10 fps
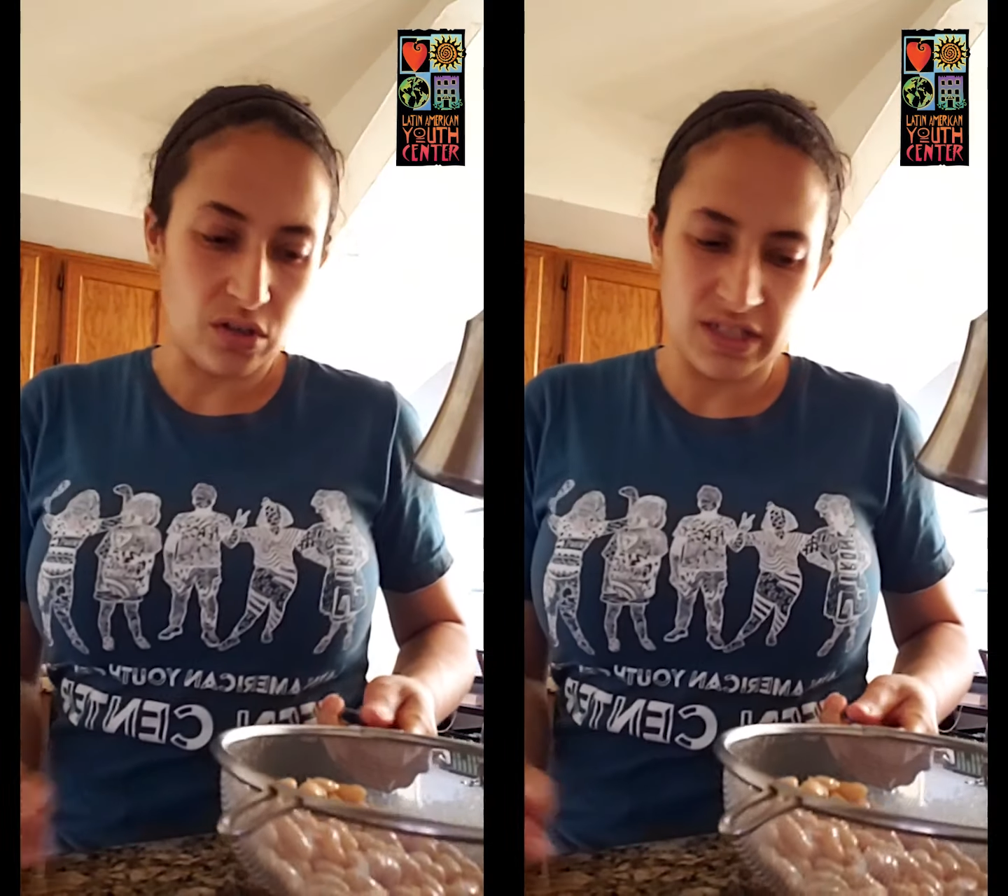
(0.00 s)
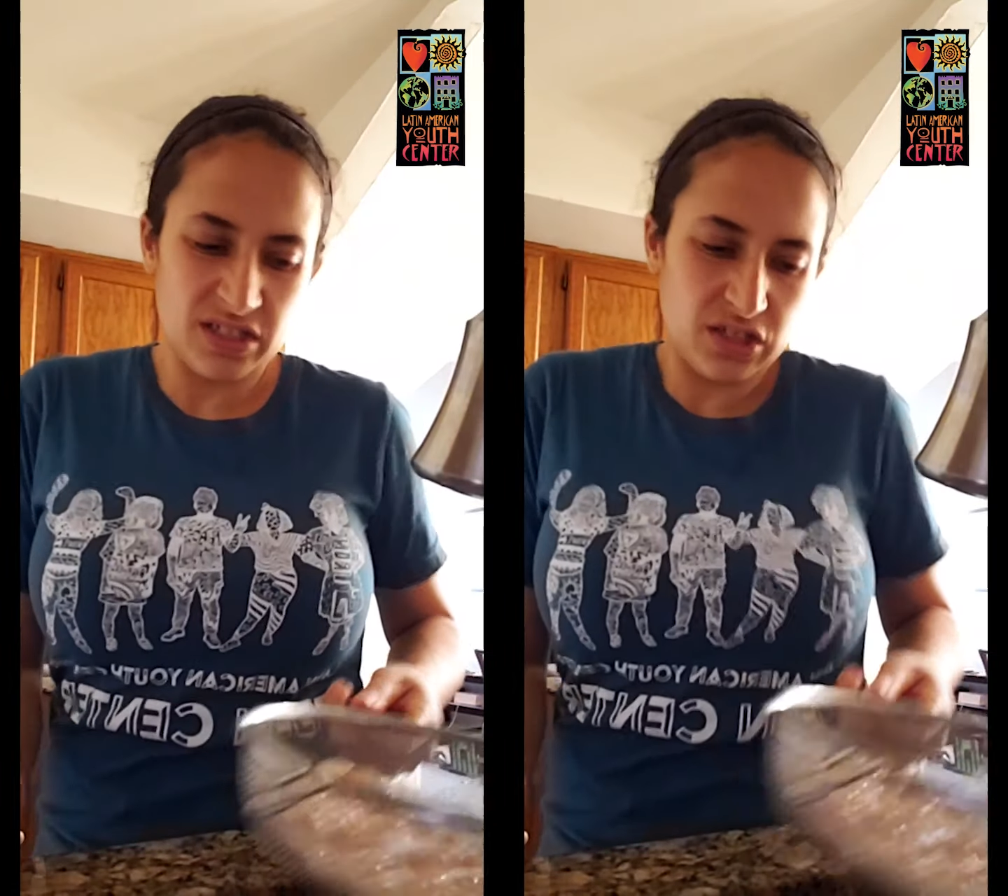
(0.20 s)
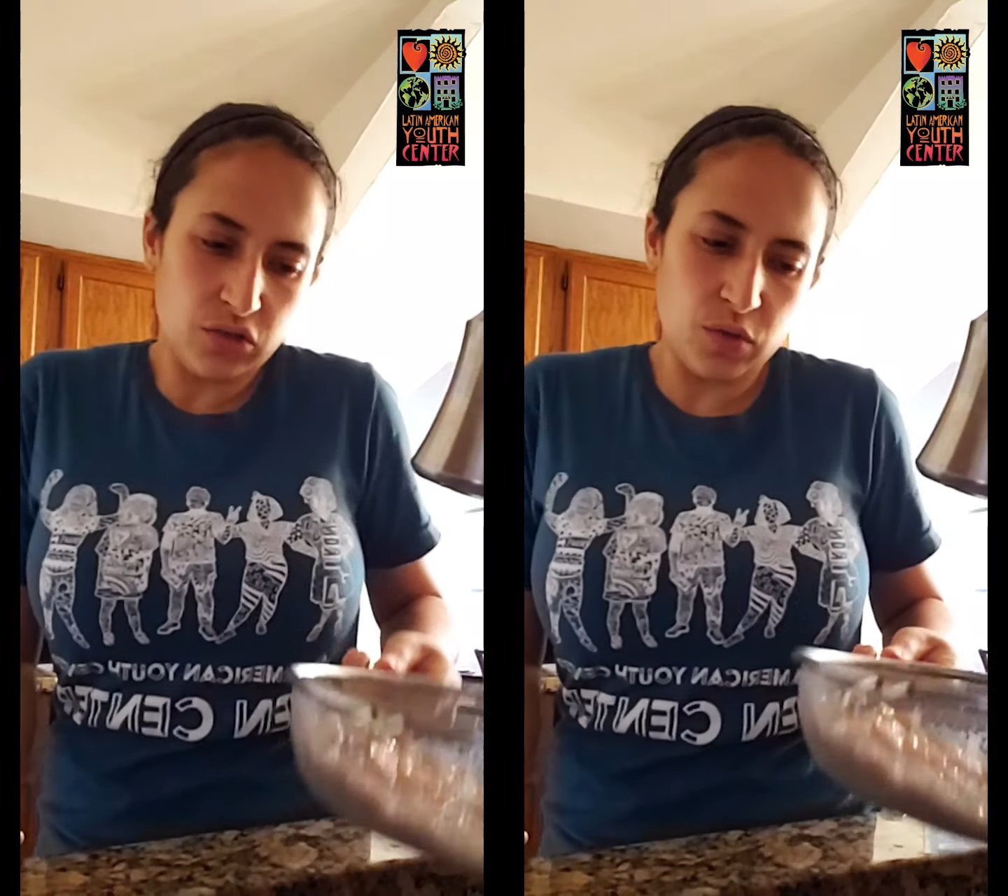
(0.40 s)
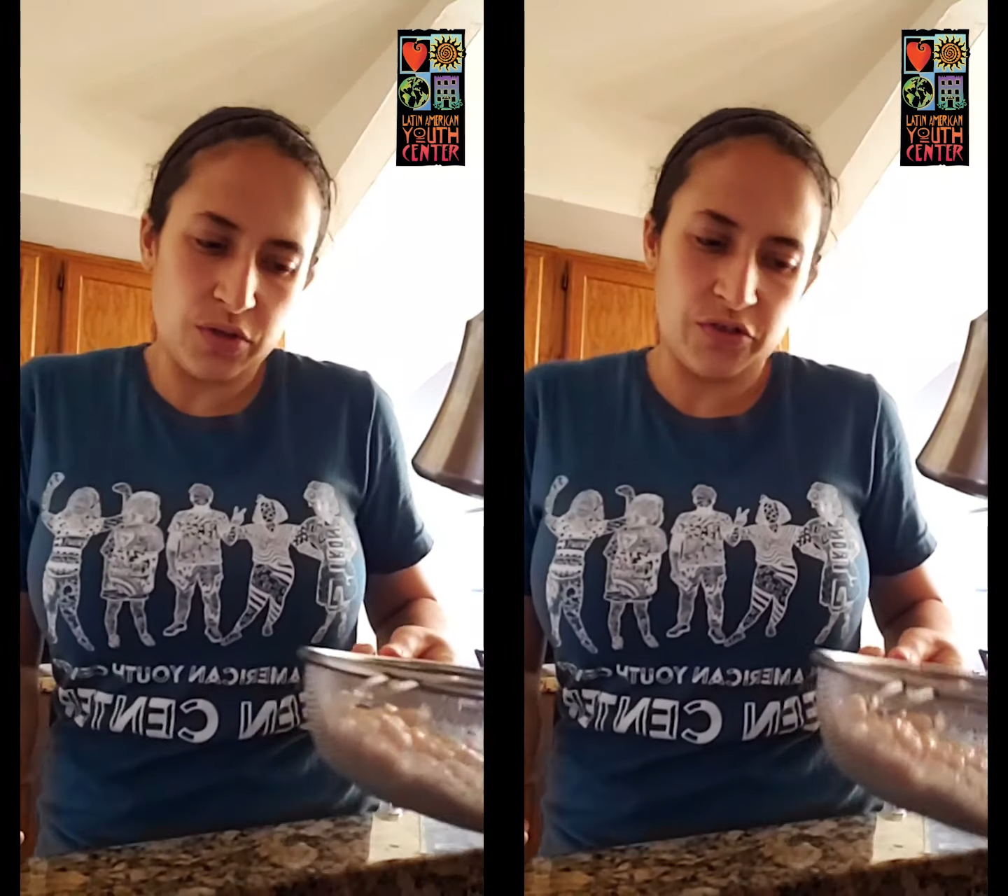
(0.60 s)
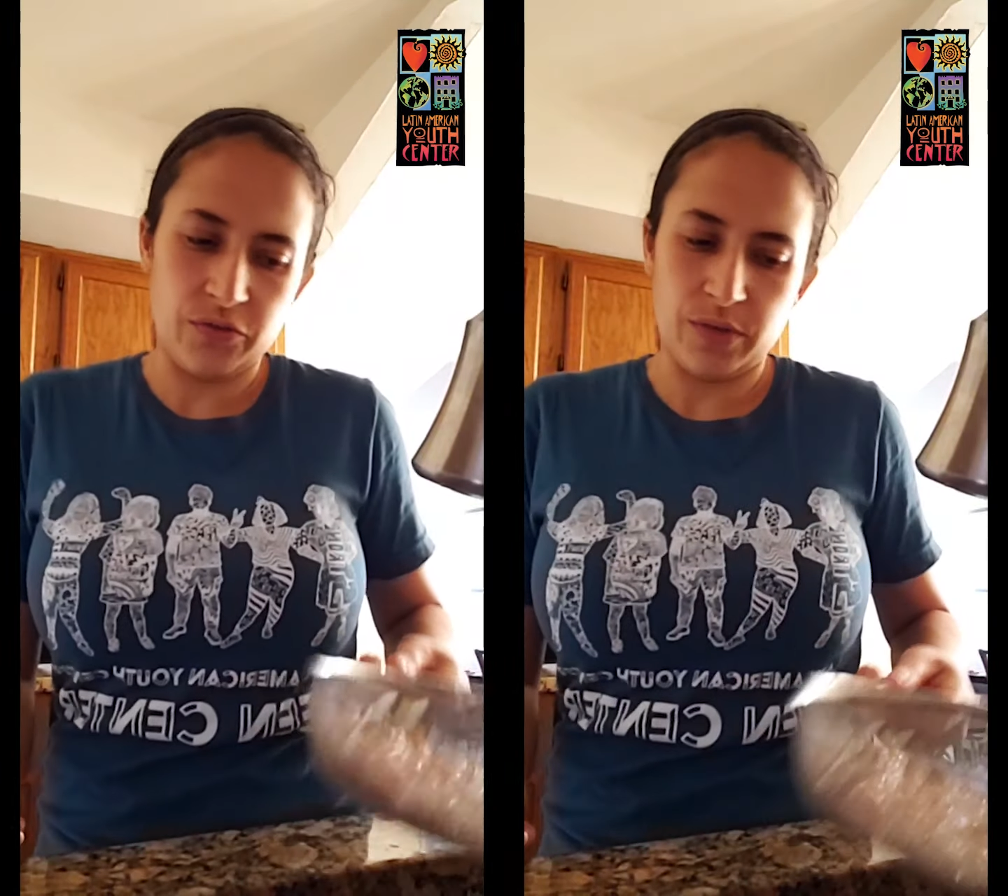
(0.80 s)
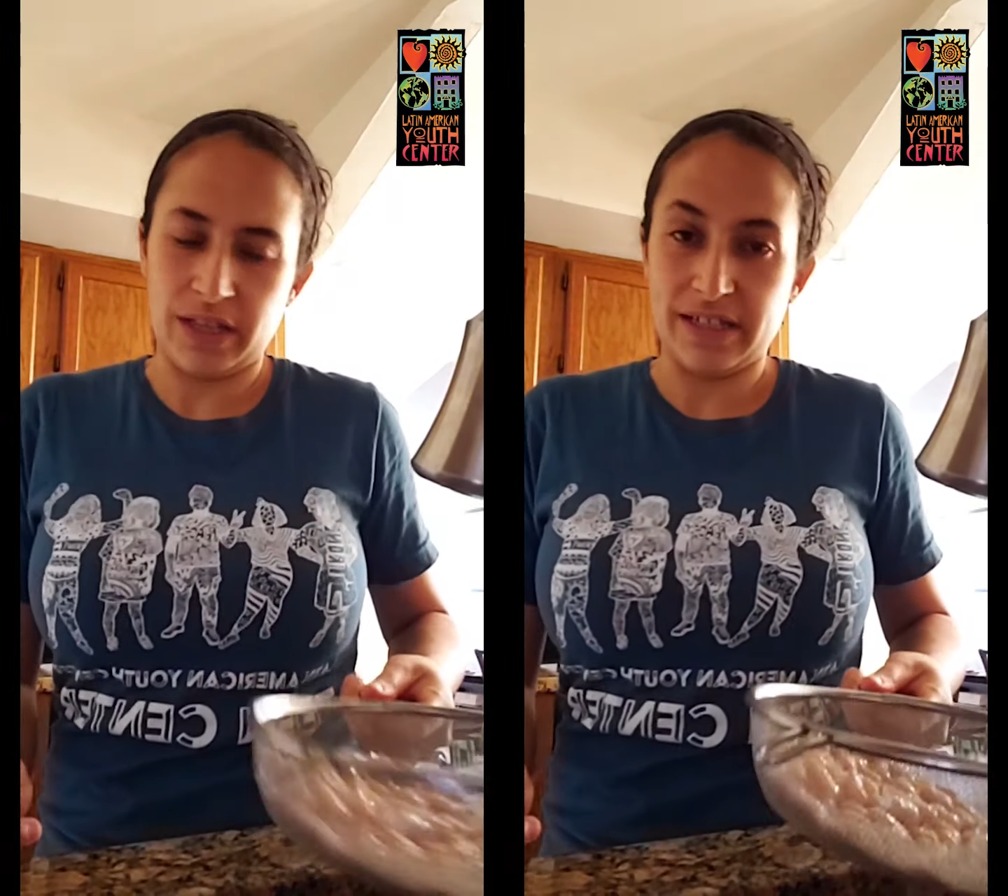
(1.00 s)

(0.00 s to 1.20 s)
it's still worth doing this.